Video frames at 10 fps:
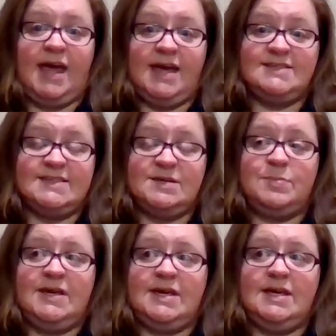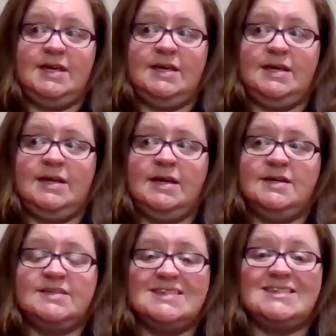ACPE
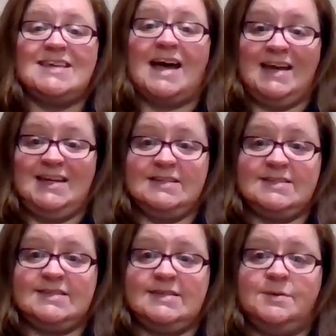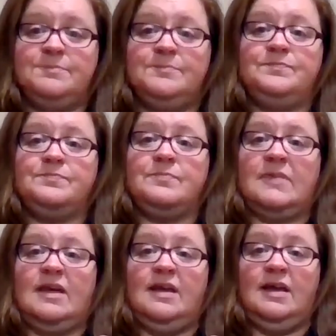sites
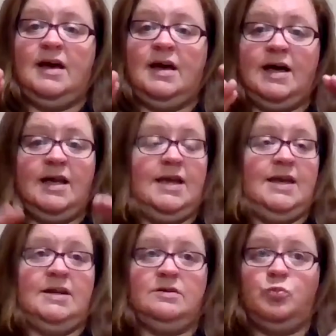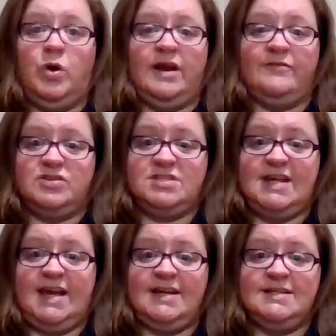in whatever
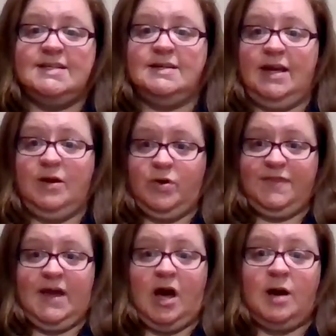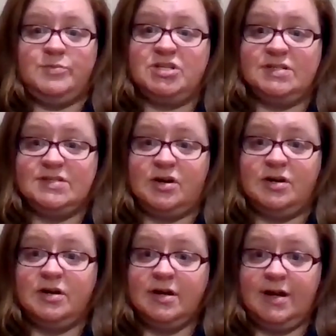state and what the options
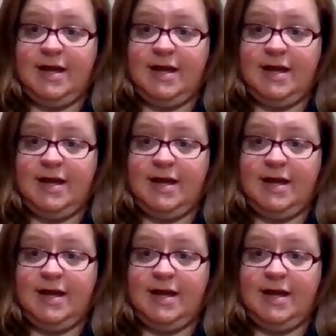are.